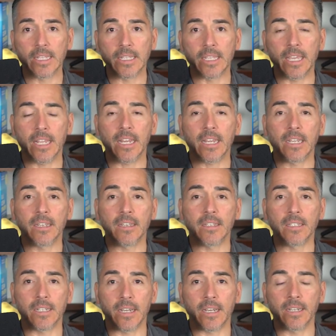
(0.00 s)
Get it
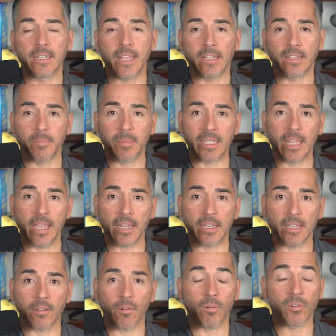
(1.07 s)
done at the
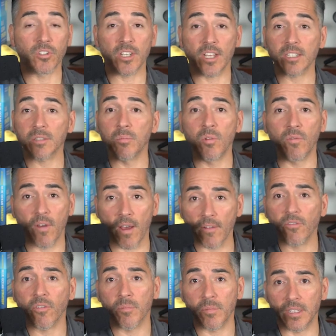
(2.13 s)
beginning, or just move
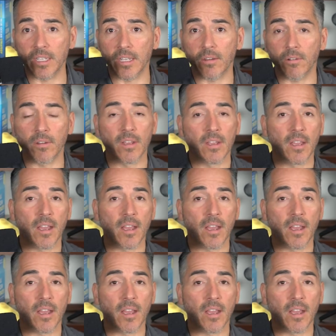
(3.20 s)
on from the deal.